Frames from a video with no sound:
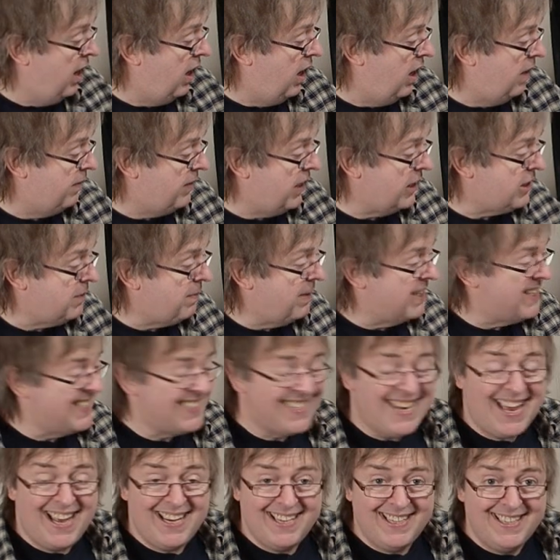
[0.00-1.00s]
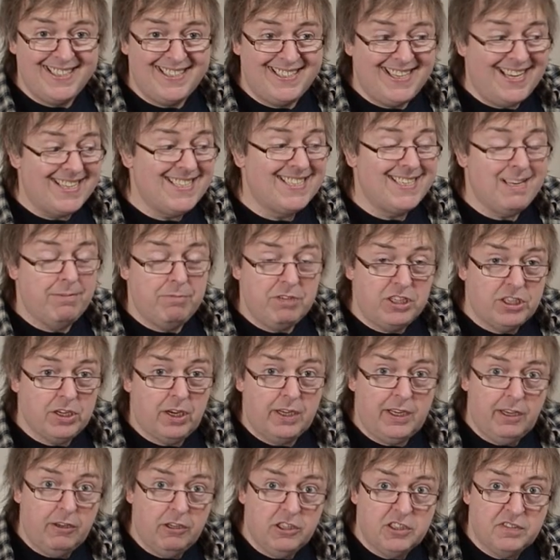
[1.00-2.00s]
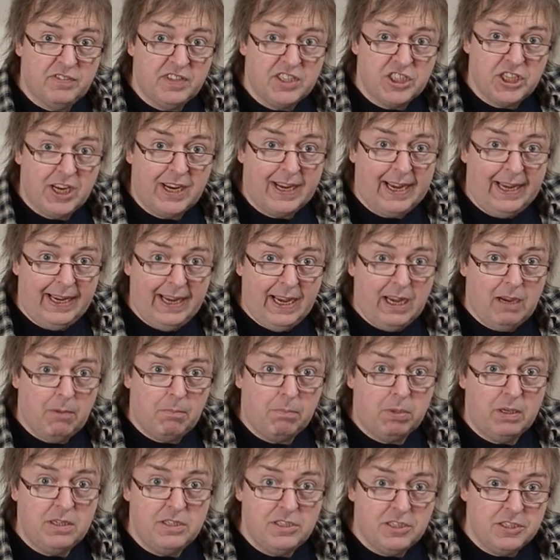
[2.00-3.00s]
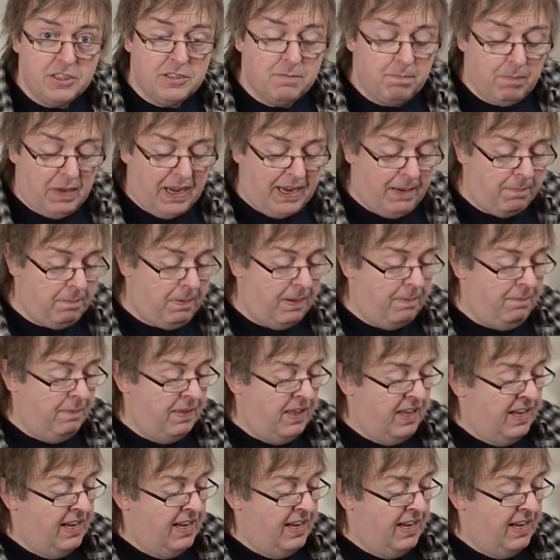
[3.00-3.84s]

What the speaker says: That's my standard test image I use for checking out printers and paper.